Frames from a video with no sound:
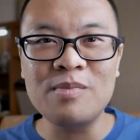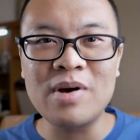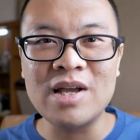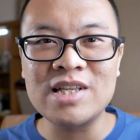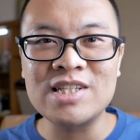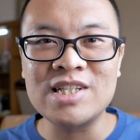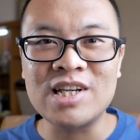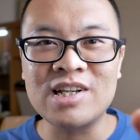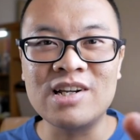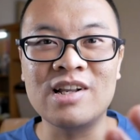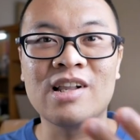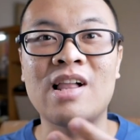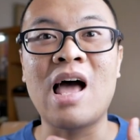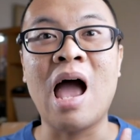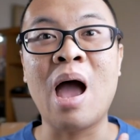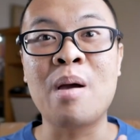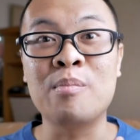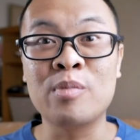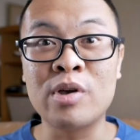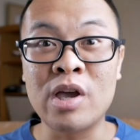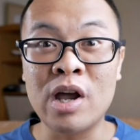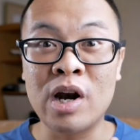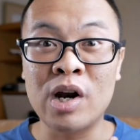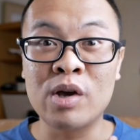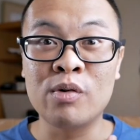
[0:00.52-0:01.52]
to my channel,
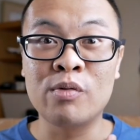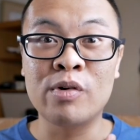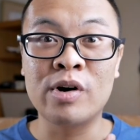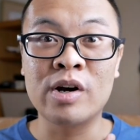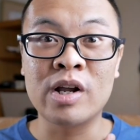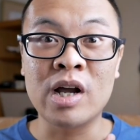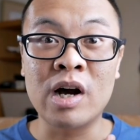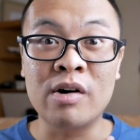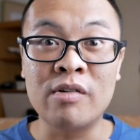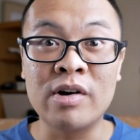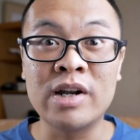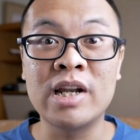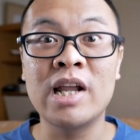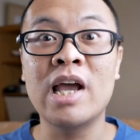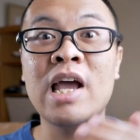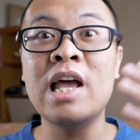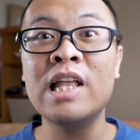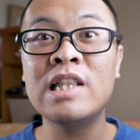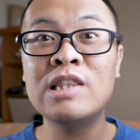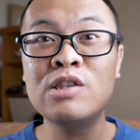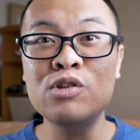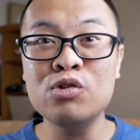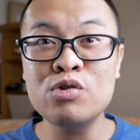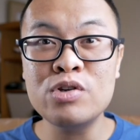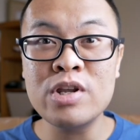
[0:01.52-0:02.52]
I'm Gary Wirjawan,
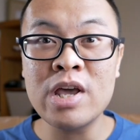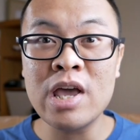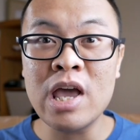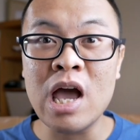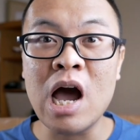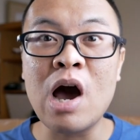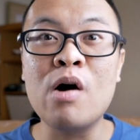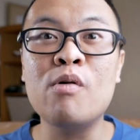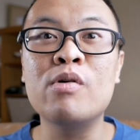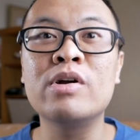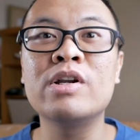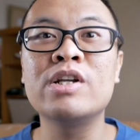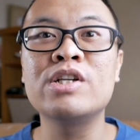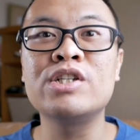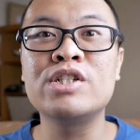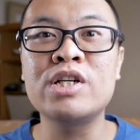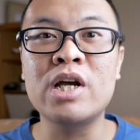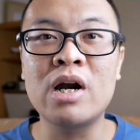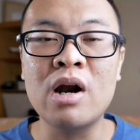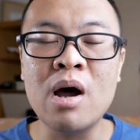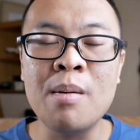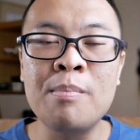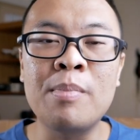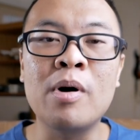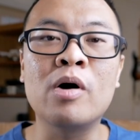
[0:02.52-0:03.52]
and today I want to
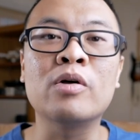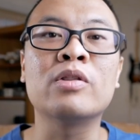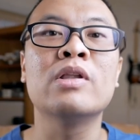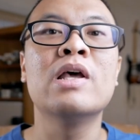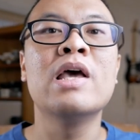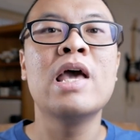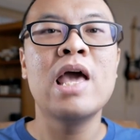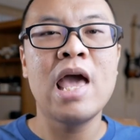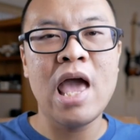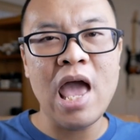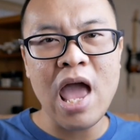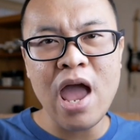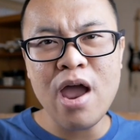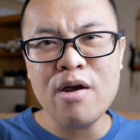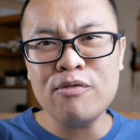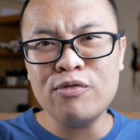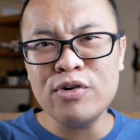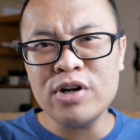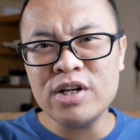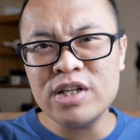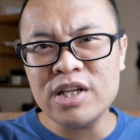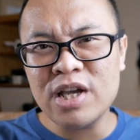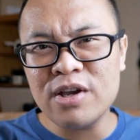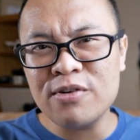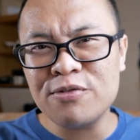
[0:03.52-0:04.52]
share about
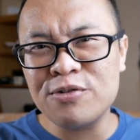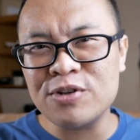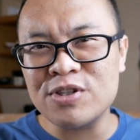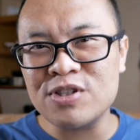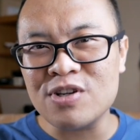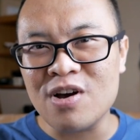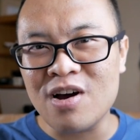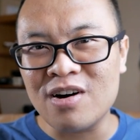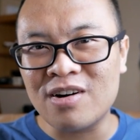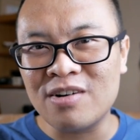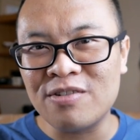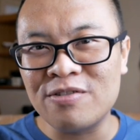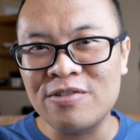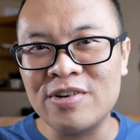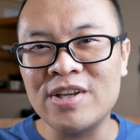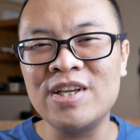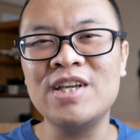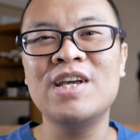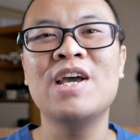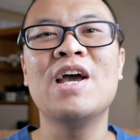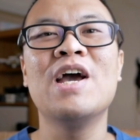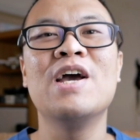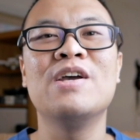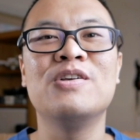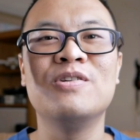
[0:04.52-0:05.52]
everyday
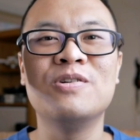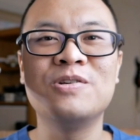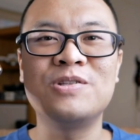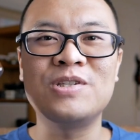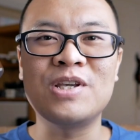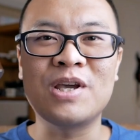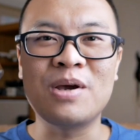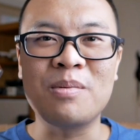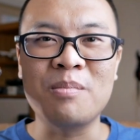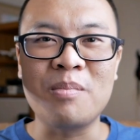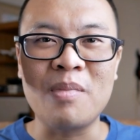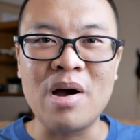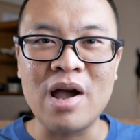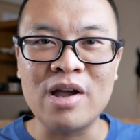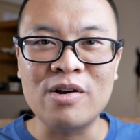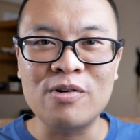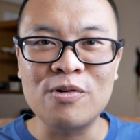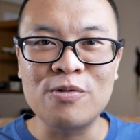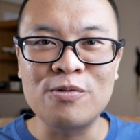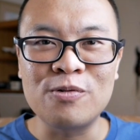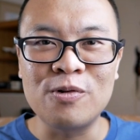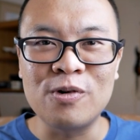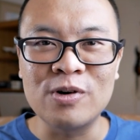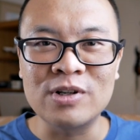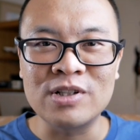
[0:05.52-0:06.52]
photography using
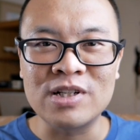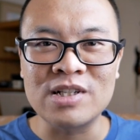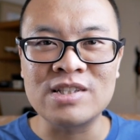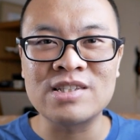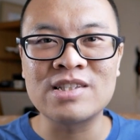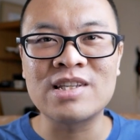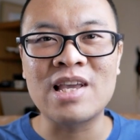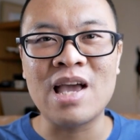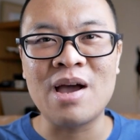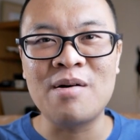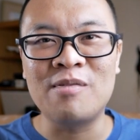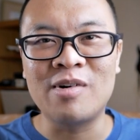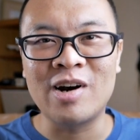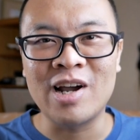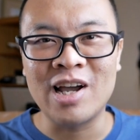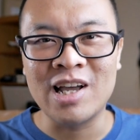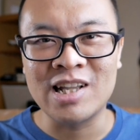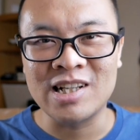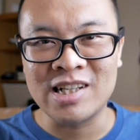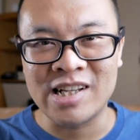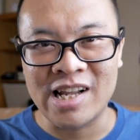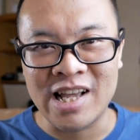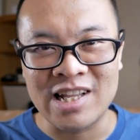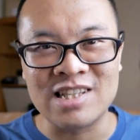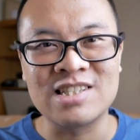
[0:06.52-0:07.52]
Micro Four Thirds camera
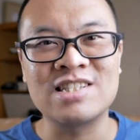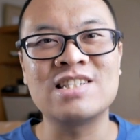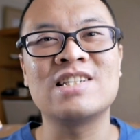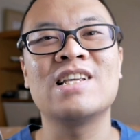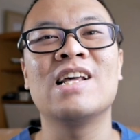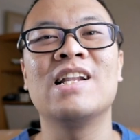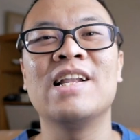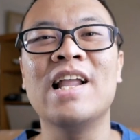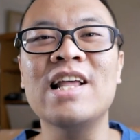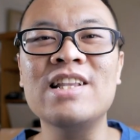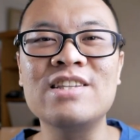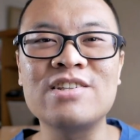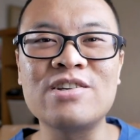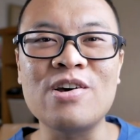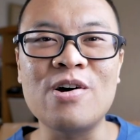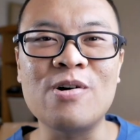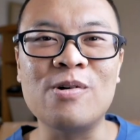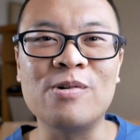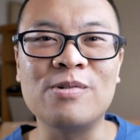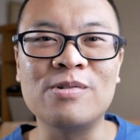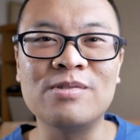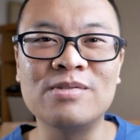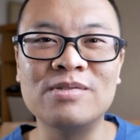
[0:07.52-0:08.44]
and lens. Let's go!